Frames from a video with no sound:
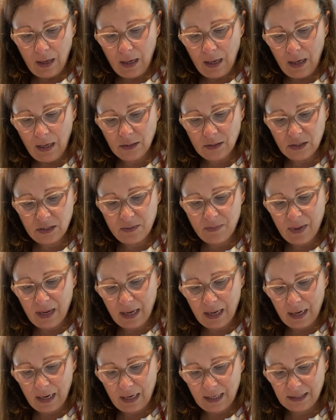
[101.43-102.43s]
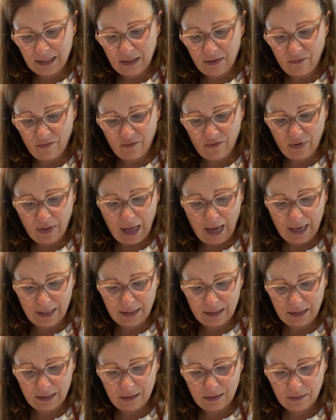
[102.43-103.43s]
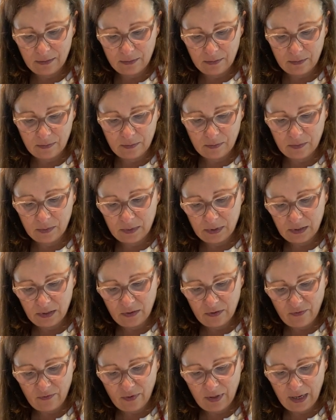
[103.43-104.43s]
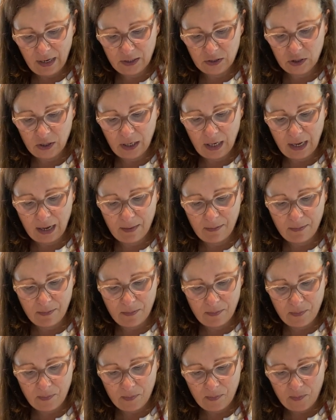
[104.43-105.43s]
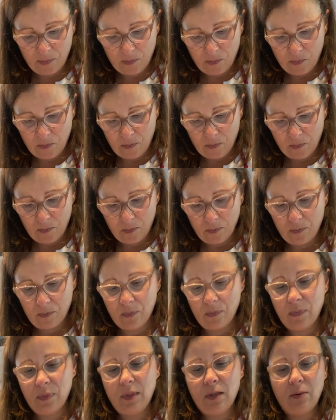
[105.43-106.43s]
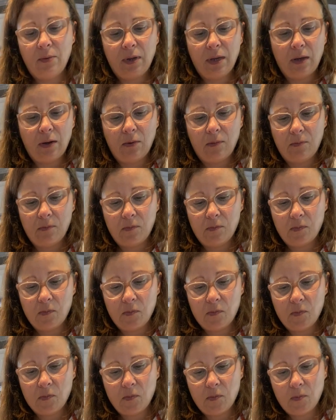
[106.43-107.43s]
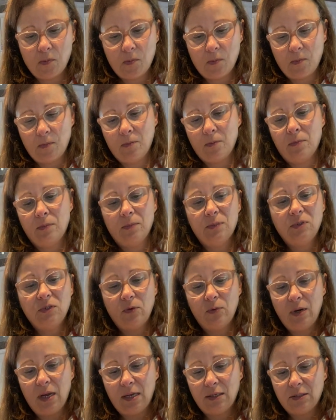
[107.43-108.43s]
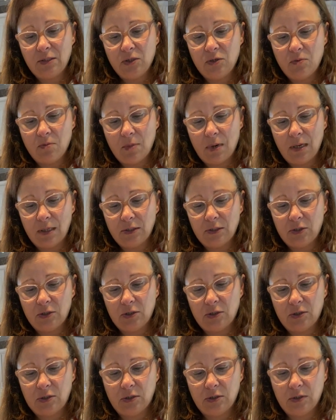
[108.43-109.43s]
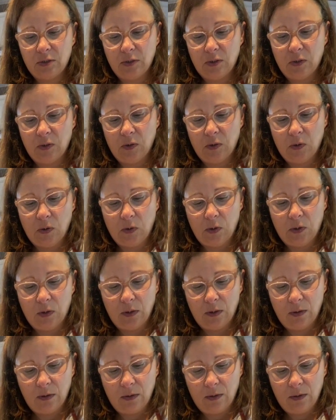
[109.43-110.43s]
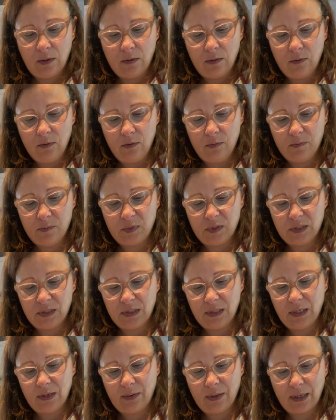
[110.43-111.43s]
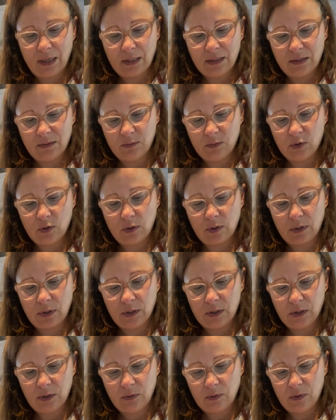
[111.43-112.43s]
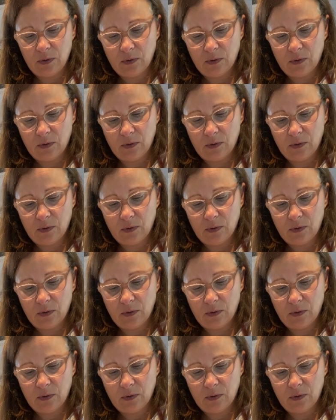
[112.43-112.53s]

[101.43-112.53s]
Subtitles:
And just make it nice and flat. Flat as you can. There we go. Don't add too much. Oops, now I got some chocolate gel